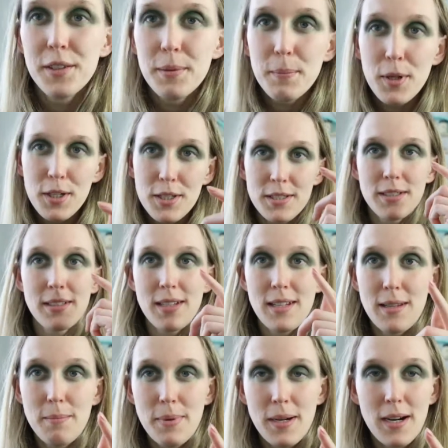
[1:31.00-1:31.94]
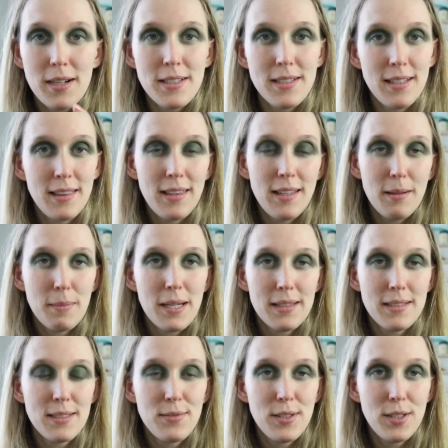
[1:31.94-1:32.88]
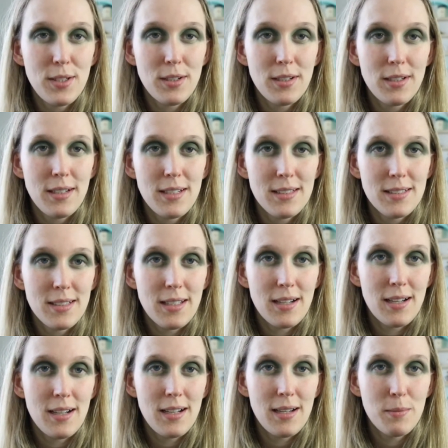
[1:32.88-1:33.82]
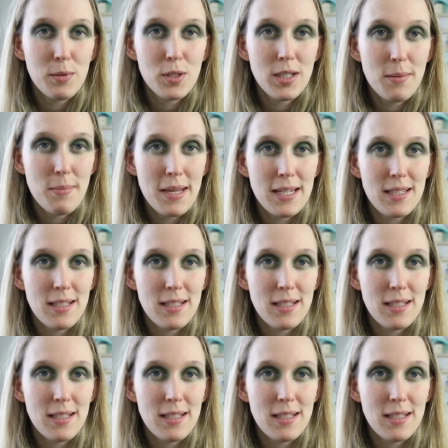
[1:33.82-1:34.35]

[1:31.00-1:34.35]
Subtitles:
The most embarrassing thing about this video is that I am trying to make